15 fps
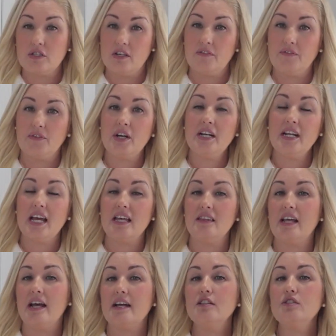are different,
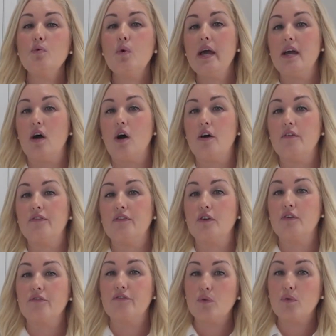and that's why I
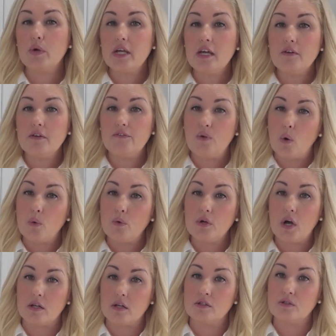offer free phone
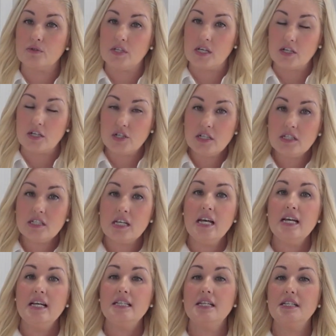consultations
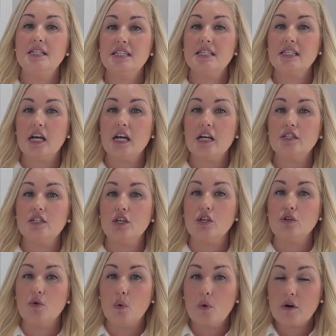to discuss
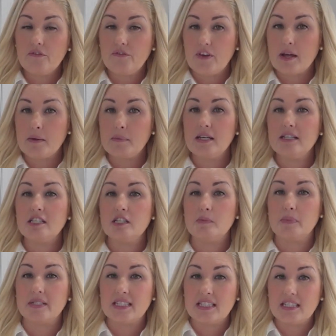your family's
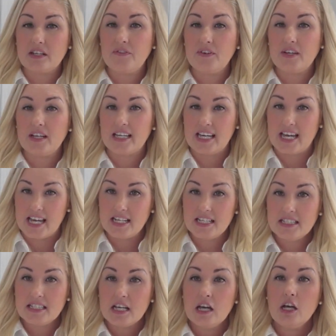specific
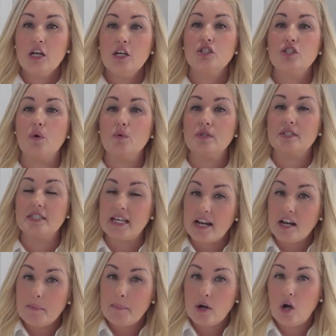case. So
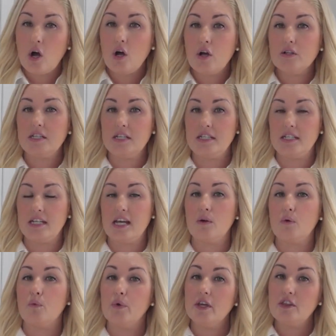set up a call
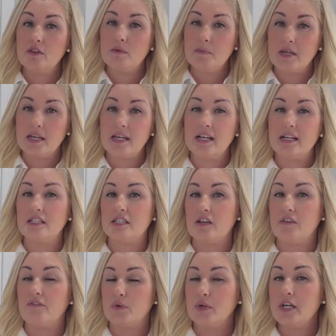today with me. It's
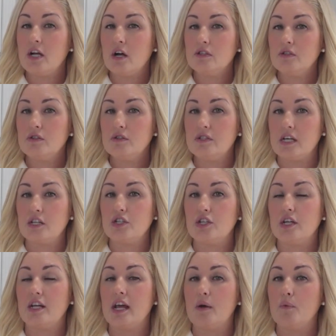a free
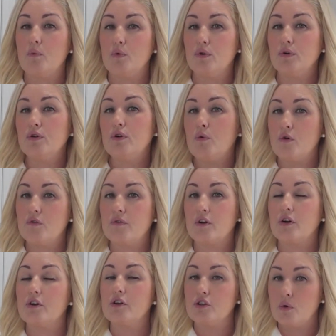consultation and we'll go
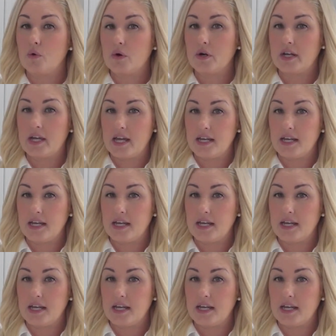over your